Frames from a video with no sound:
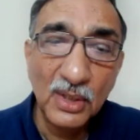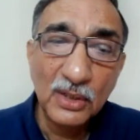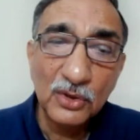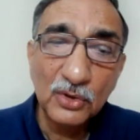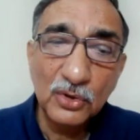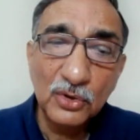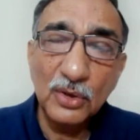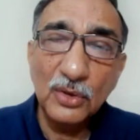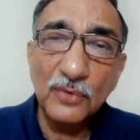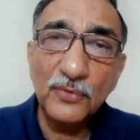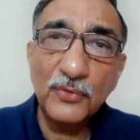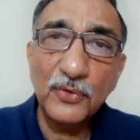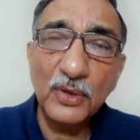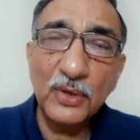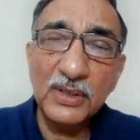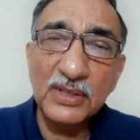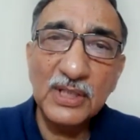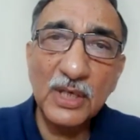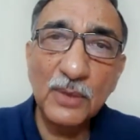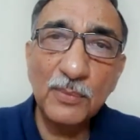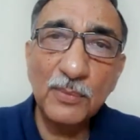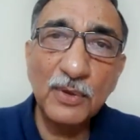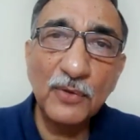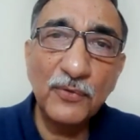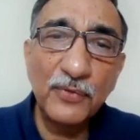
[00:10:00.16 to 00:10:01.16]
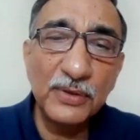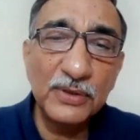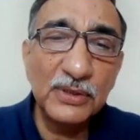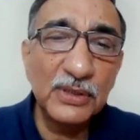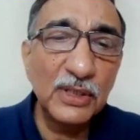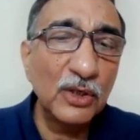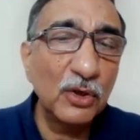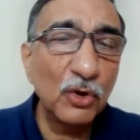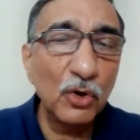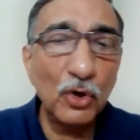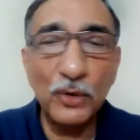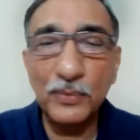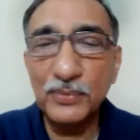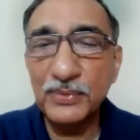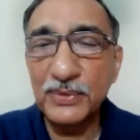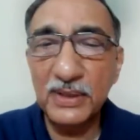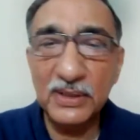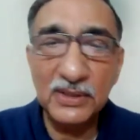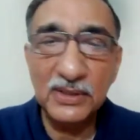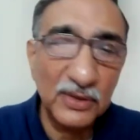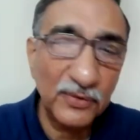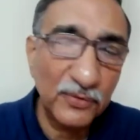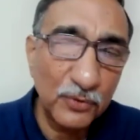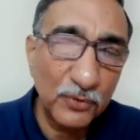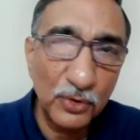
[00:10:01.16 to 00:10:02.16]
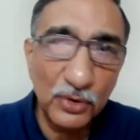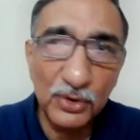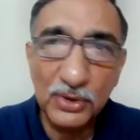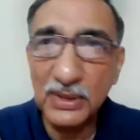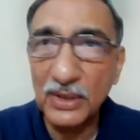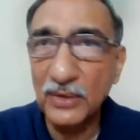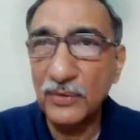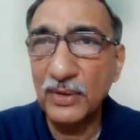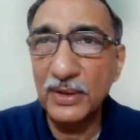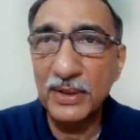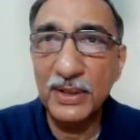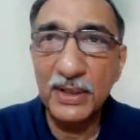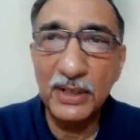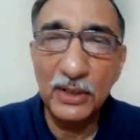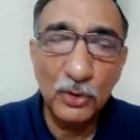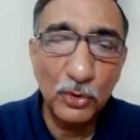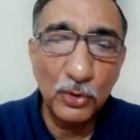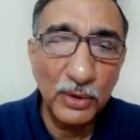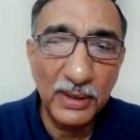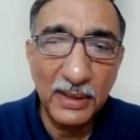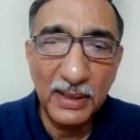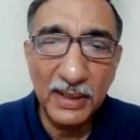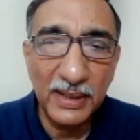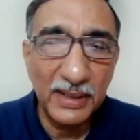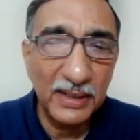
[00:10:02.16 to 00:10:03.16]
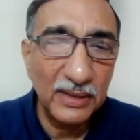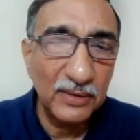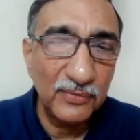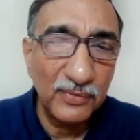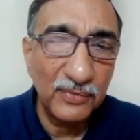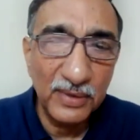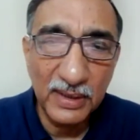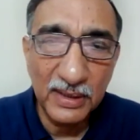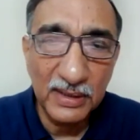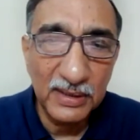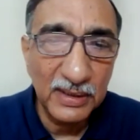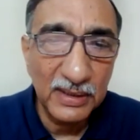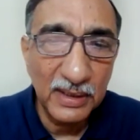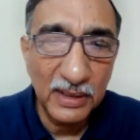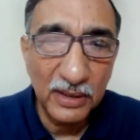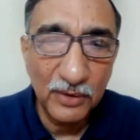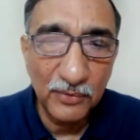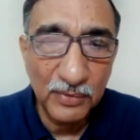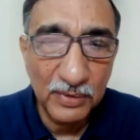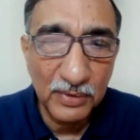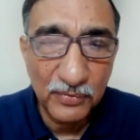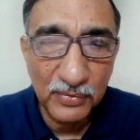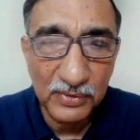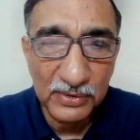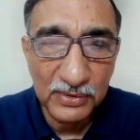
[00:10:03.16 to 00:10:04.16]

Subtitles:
So for example, physical objects, of course, our day to day life, we are dealing with